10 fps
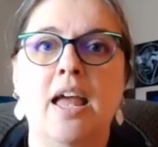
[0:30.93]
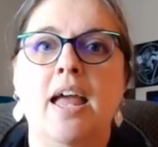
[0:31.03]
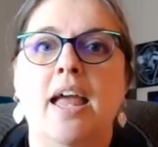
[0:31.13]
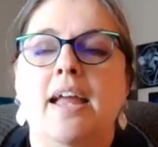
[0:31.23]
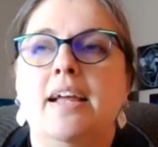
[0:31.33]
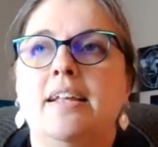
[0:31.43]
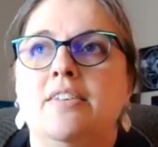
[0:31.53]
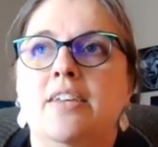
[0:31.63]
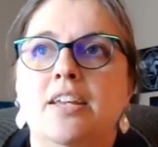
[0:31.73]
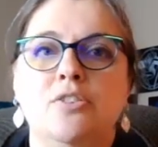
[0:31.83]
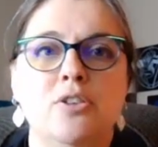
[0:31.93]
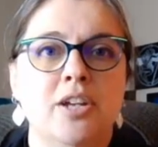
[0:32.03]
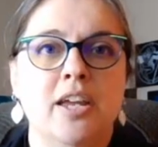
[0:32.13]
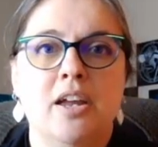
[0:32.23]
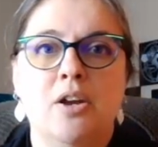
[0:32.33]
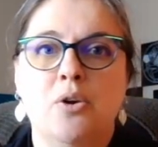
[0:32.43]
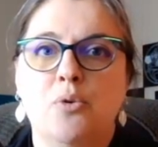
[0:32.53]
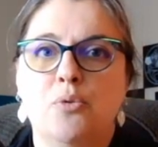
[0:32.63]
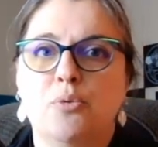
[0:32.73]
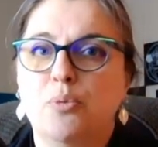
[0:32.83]
And he's looking
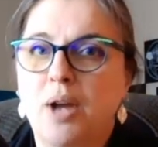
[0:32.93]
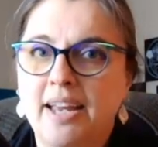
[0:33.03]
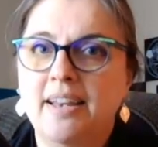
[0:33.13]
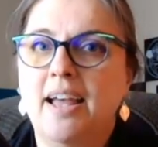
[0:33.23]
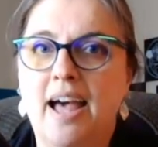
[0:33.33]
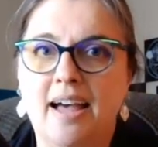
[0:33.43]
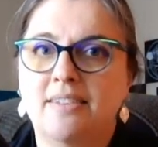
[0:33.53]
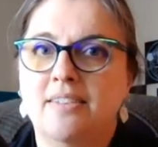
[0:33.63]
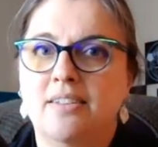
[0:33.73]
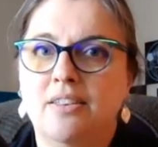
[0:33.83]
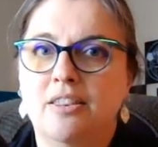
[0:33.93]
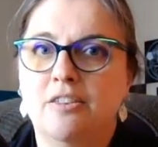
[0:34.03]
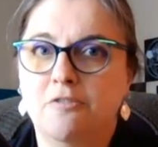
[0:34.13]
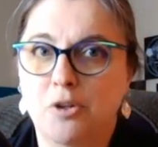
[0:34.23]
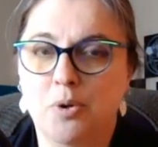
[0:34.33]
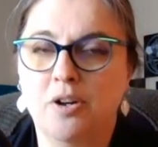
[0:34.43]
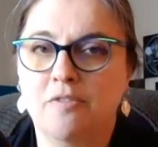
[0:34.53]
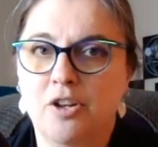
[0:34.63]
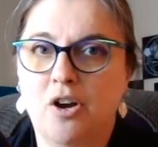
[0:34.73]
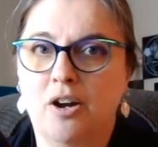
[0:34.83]
right at the viewer of
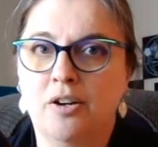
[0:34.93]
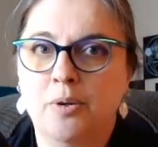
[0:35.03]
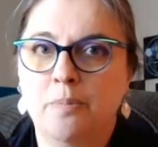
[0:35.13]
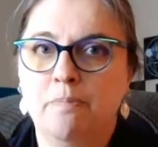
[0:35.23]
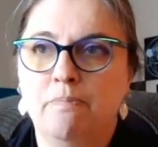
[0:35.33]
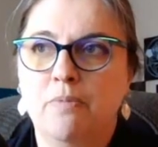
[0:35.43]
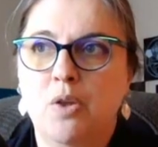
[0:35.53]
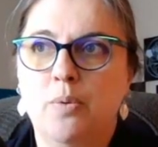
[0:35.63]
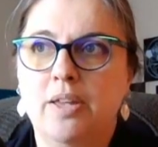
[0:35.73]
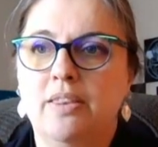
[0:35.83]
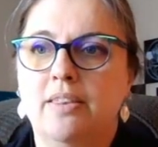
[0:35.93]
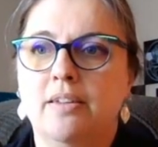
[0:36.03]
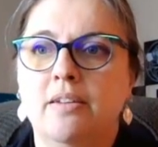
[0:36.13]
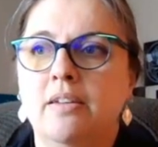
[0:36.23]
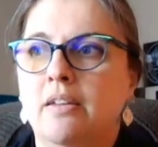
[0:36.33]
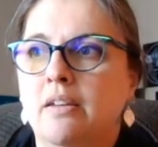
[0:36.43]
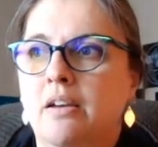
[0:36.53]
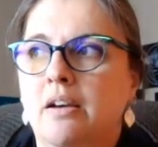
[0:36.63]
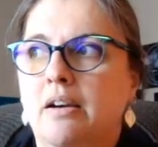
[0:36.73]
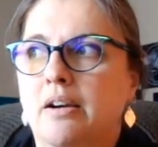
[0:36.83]
the card with
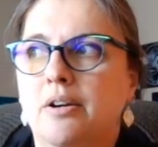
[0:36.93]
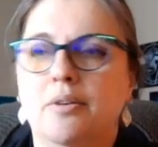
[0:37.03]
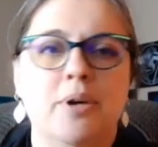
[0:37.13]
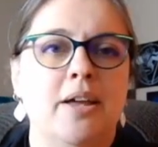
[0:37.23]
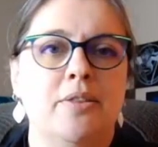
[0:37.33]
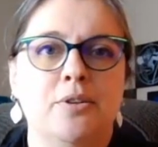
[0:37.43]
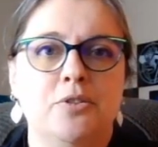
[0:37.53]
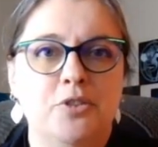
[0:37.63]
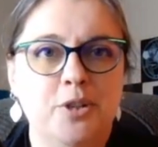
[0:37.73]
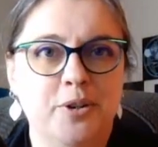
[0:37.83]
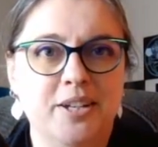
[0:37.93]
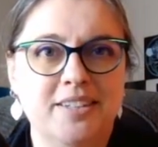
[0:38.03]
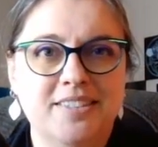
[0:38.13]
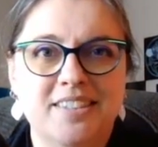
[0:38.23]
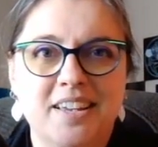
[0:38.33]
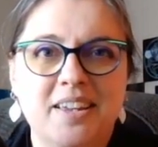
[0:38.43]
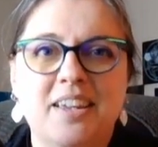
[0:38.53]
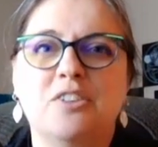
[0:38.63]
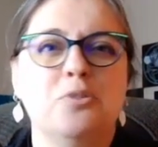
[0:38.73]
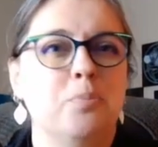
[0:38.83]
a rather serious
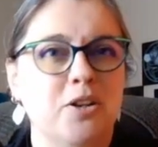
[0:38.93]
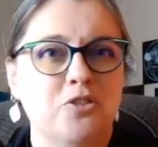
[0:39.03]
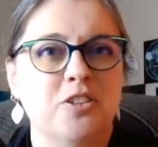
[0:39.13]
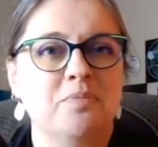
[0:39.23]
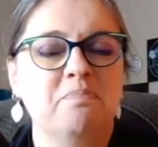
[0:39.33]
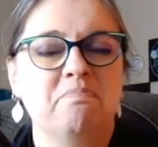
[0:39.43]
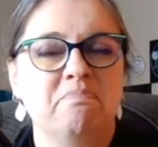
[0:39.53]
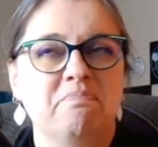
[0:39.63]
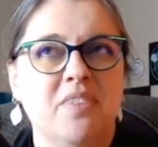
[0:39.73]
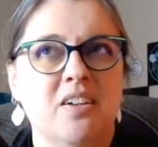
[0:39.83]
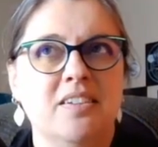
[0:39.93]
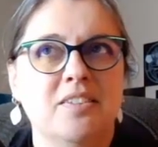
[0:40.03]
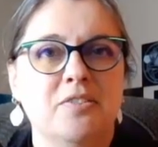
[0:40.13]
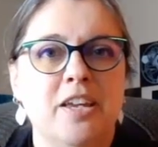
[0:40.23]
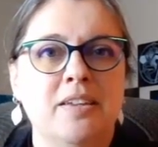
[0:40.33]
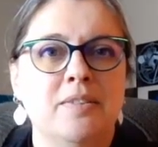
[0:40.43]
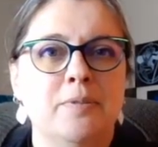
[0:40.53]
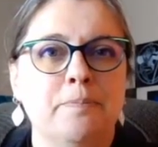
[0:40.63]
expression on his face.